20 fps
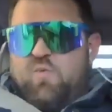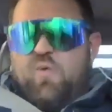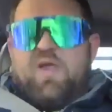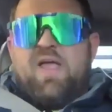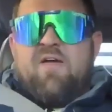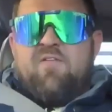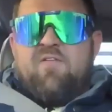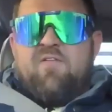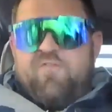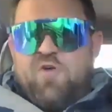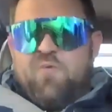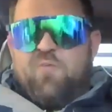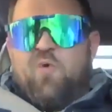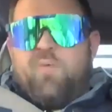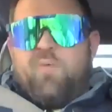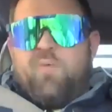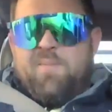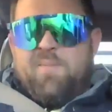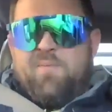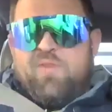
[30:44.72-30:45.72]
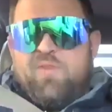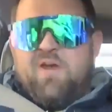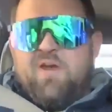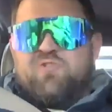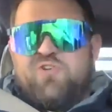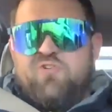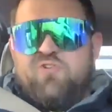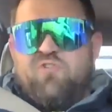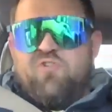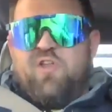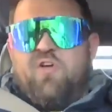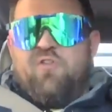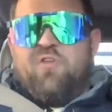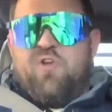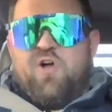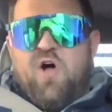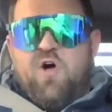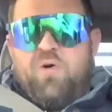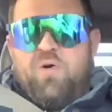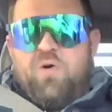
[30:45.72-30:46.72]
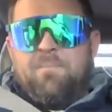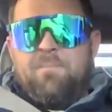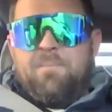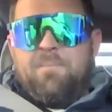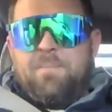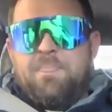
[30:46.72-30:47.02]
we have a few more people that are generally on the call.